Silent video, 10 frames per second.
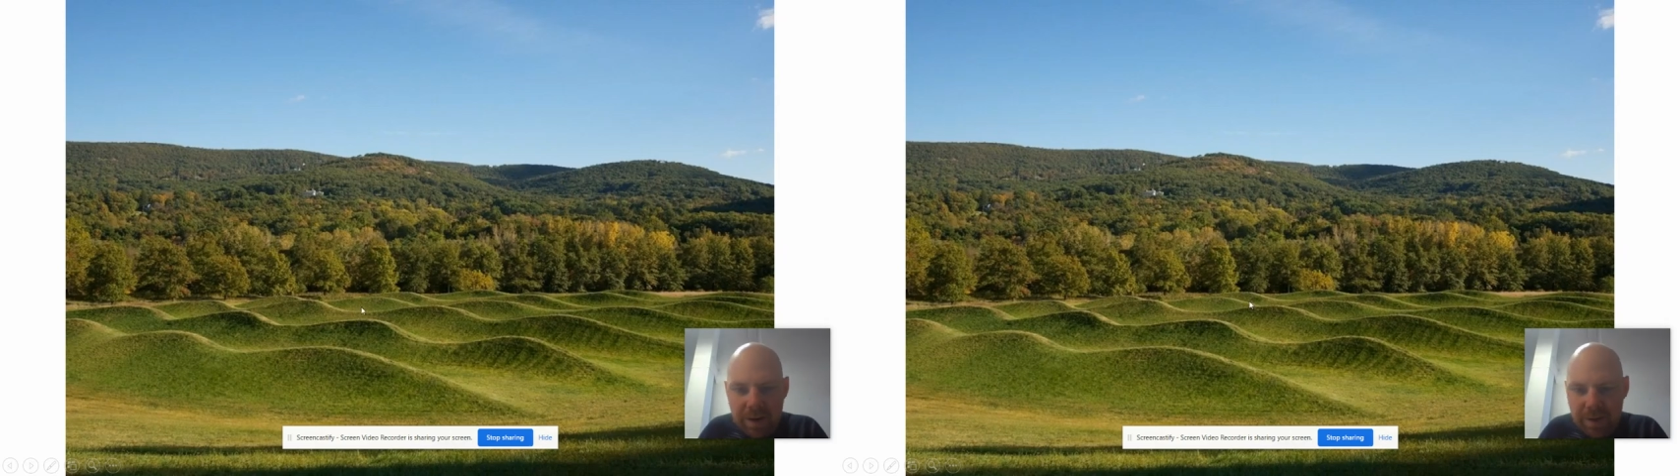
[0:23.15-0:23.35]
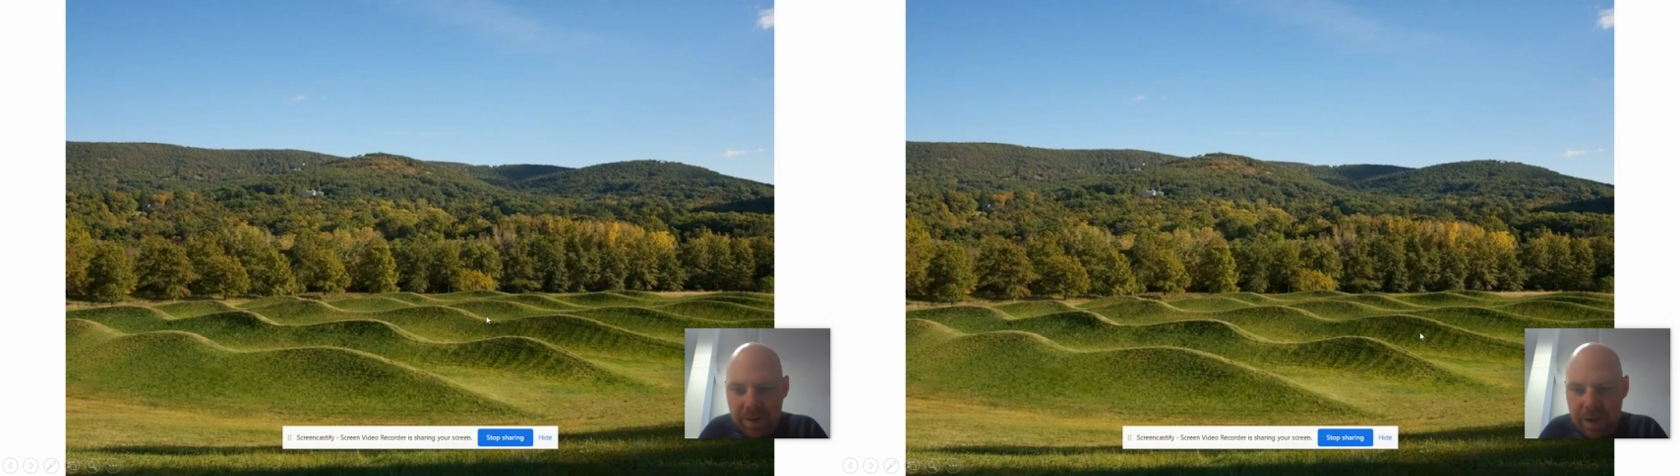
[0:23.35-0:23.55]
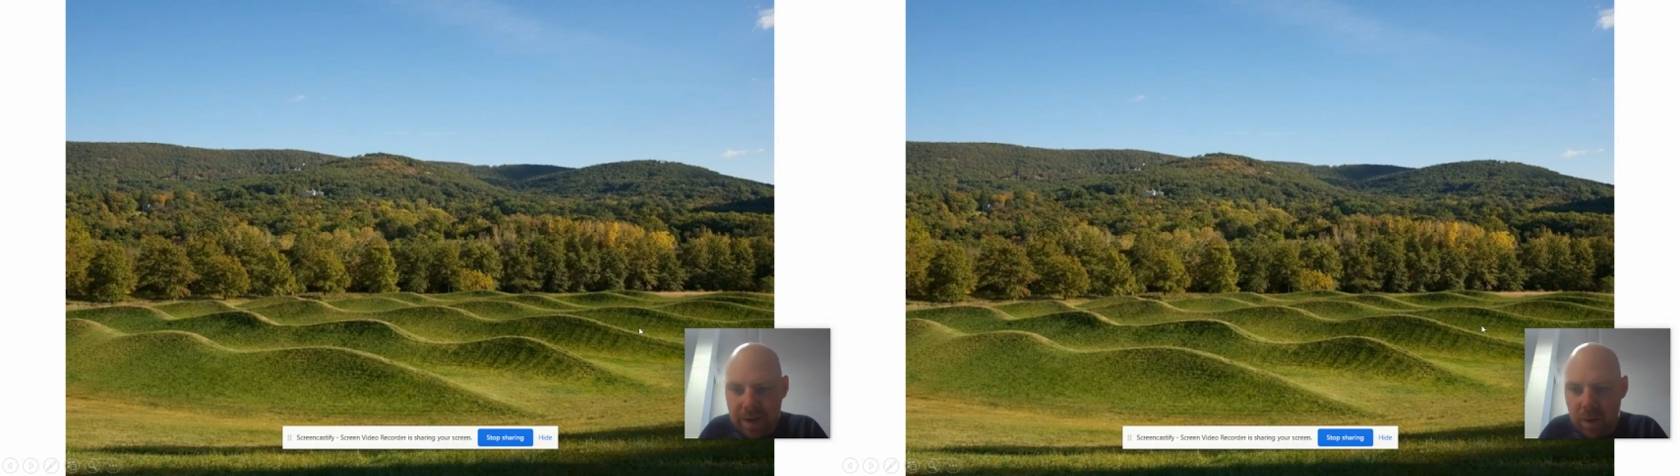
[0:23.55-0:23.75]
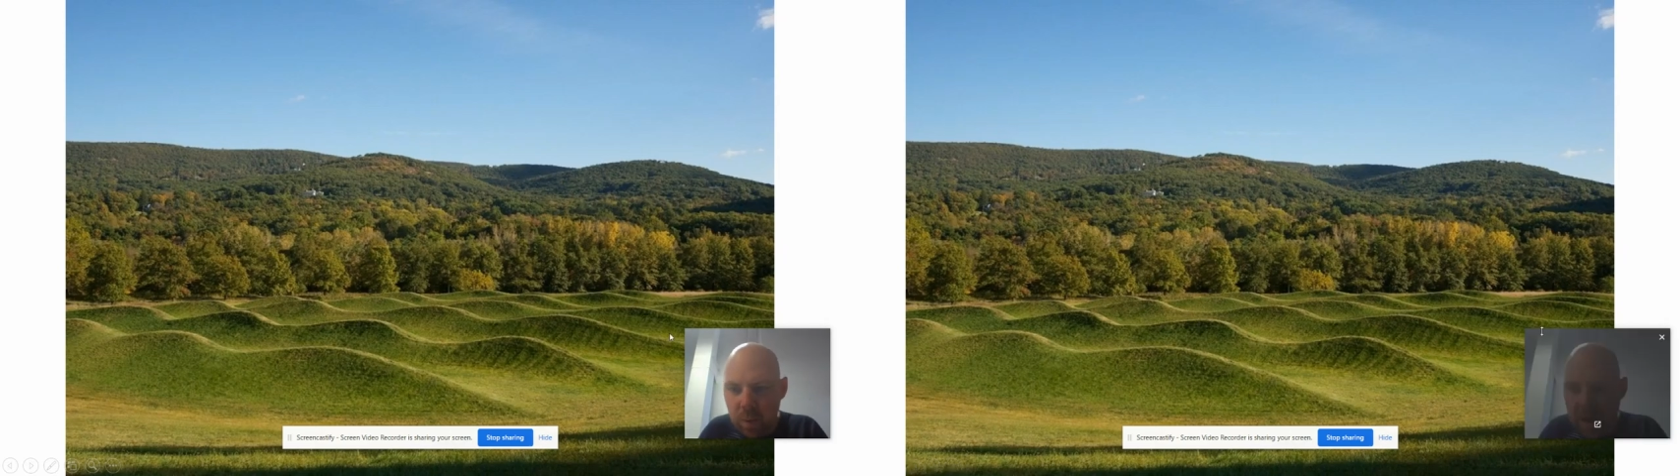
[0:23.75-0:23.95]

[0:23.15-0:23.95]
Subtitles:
undulating